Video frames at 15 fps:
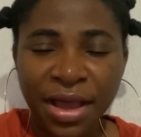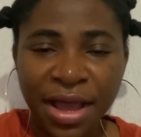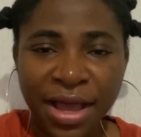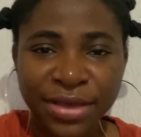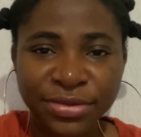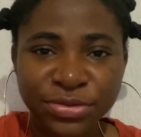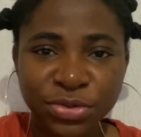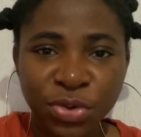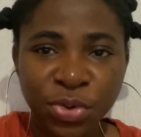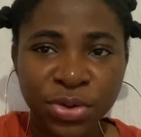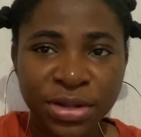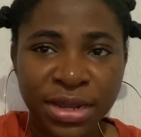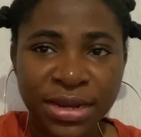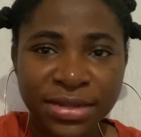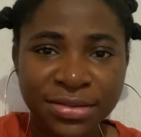so
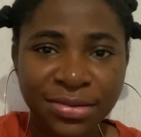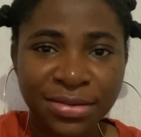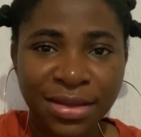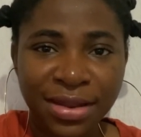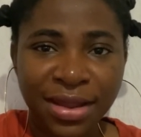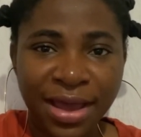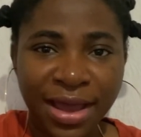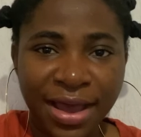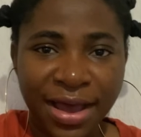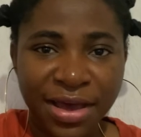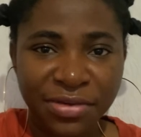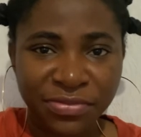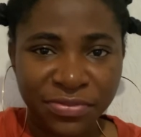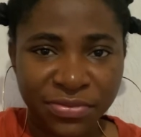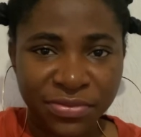the little that I
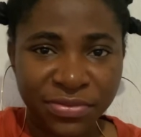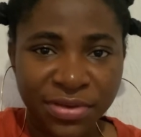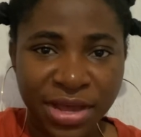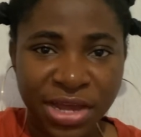have,